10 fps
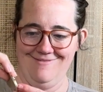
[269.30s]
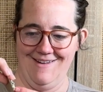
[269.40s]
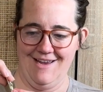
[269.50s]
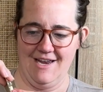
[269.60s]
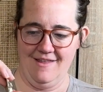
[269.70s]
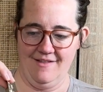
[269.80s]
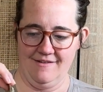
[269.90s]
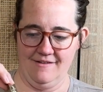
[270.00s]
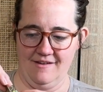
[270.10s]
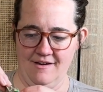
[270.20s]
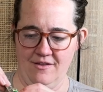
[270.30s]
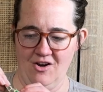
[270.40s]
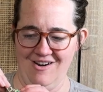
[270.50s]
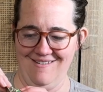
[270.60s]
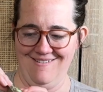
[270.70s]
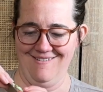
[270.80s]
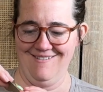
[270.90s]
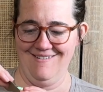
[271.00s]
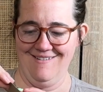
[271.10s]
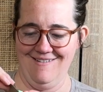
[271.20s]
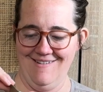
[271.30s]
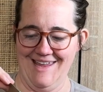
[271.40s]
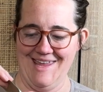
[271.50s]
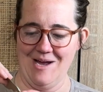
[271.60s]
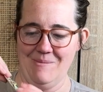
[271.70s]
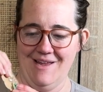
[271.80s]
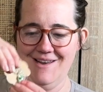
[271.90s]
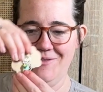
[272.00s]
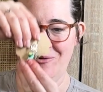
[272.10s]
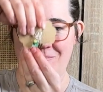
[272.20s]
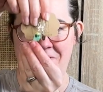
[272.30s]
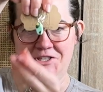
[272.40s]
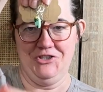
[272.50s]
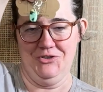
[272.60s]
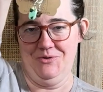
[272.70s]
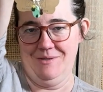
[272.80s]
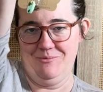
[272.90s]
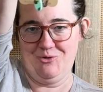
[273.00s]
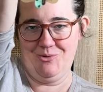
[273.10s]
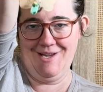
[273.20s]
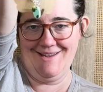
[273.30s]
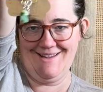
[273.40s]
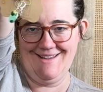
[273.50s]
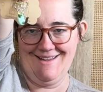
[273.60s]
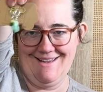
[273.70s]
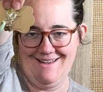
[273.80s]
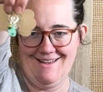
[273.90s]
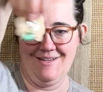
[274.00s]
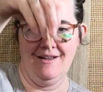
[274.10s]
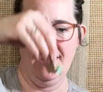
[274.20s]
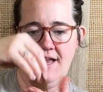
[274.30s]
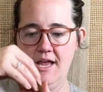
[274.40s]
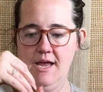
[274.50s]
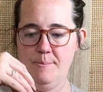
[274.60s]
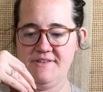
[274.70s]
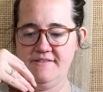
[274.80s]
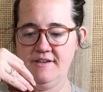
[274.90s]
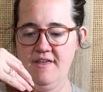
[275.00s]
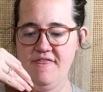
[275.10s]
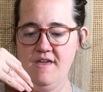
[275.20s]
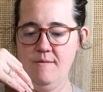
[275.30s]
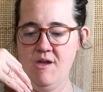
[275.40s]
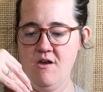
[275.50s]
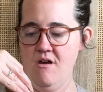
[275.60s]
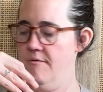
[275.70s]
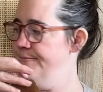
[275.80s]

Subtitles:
and I think this is another mint julep drink. I'm sensing a theme here.